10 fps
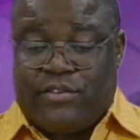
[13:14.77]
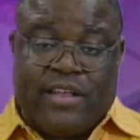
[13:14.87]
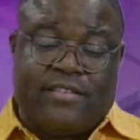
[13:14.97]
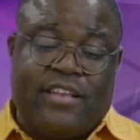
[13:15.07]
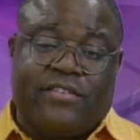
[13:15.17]
you
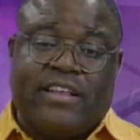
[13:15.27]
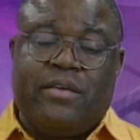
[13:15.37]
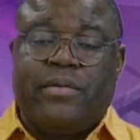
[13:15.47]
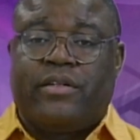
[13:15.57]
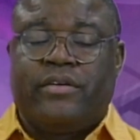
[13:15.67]
can send us an
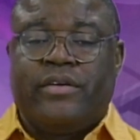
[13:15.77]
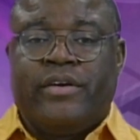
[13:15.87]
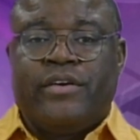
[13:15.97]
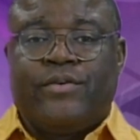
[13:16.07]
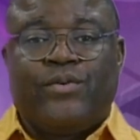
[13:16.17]
email.
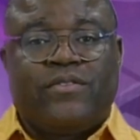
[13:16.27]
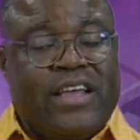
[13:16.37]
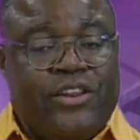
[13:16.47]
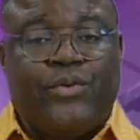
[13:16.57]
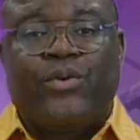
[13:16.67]
We'll
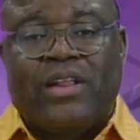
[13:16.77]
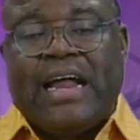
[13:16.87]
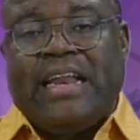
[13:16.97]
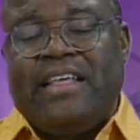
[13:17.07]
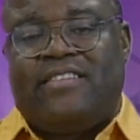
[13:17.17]
send you what our
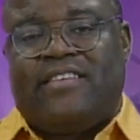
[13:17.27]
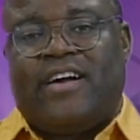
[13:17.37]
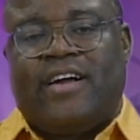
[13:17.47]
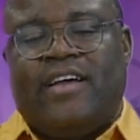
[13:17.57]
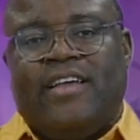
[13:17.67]
needs
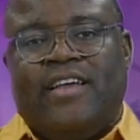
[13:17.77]
are.